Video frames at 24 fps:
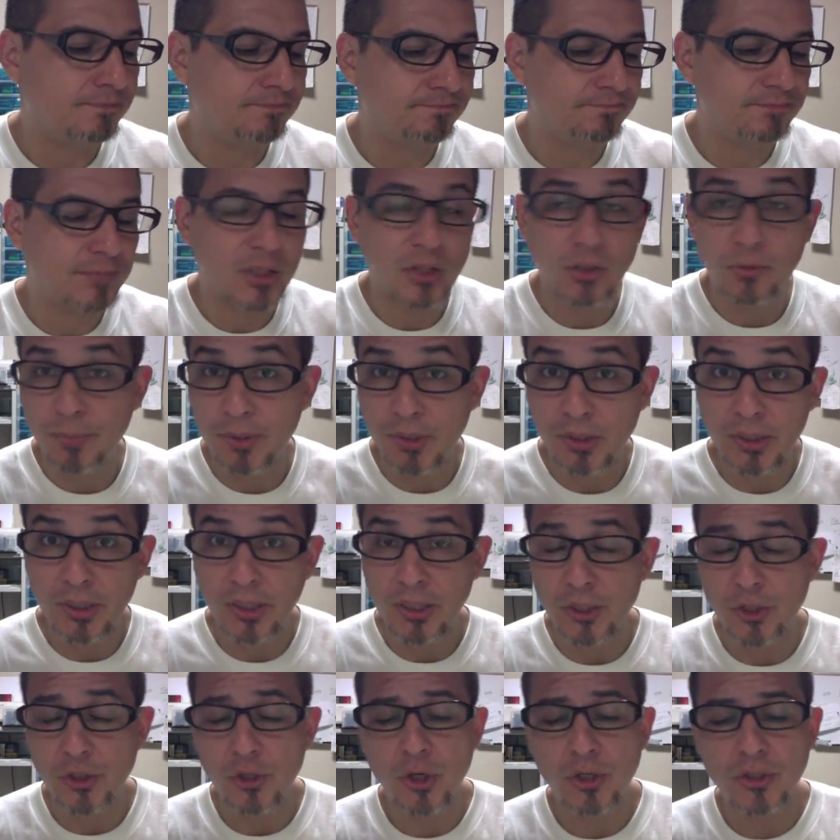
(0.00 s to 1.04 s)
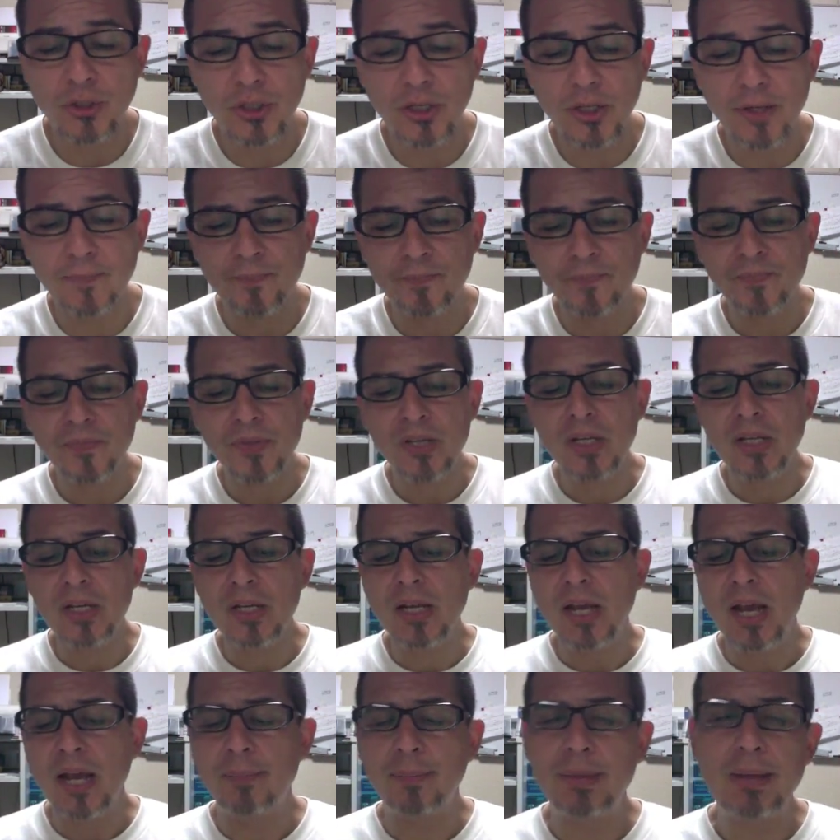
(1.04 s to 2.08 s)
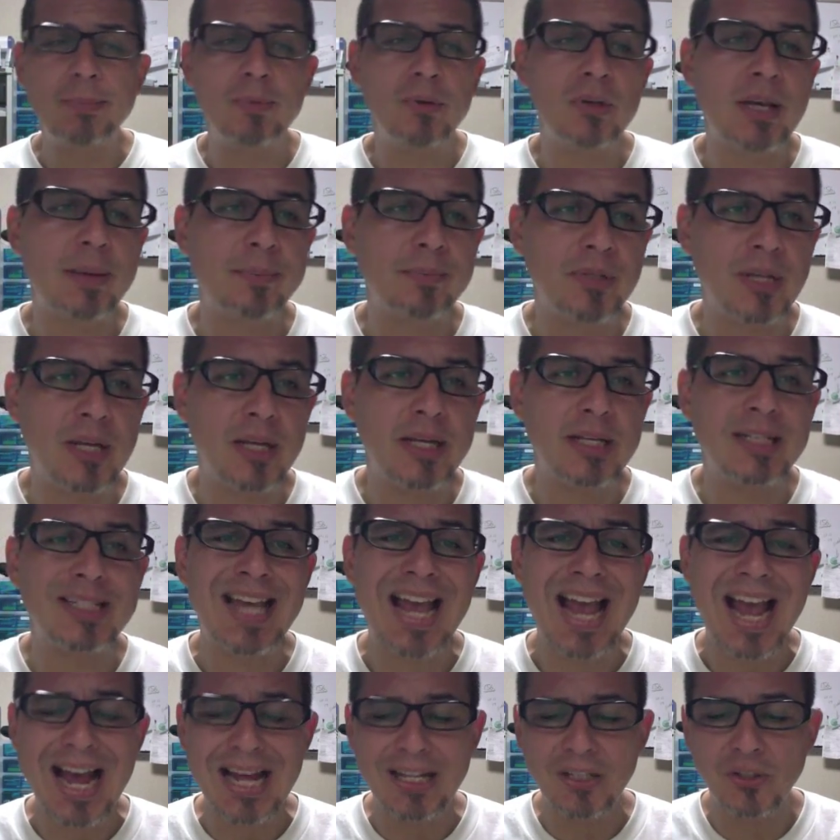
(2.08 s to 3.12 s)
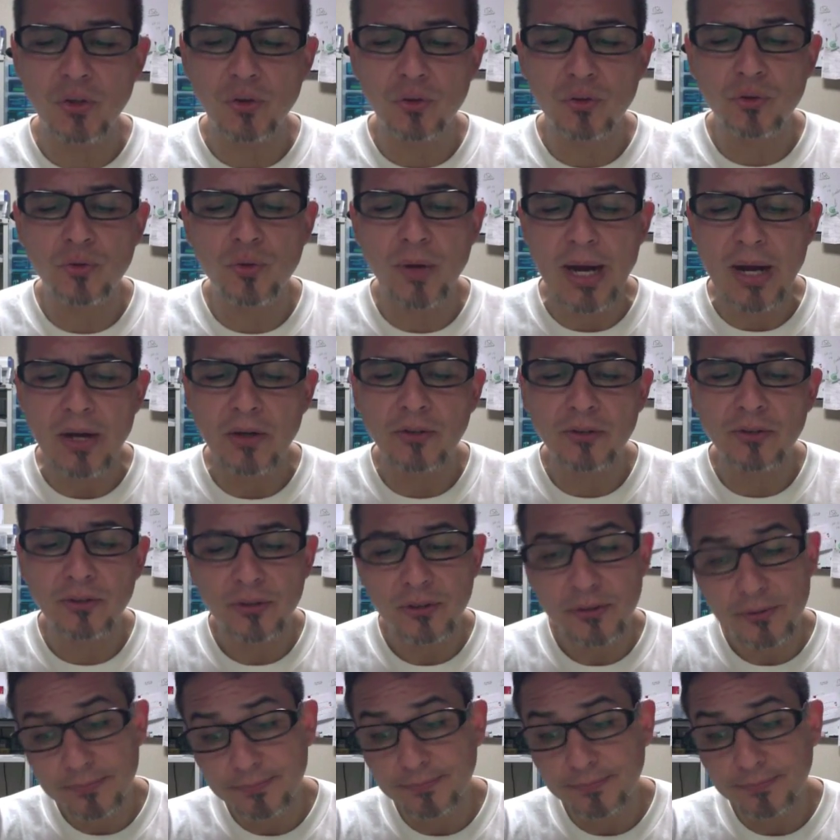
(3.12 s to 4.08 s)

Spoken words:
that they're building in New York City, and people kept saying it's hallowed ground.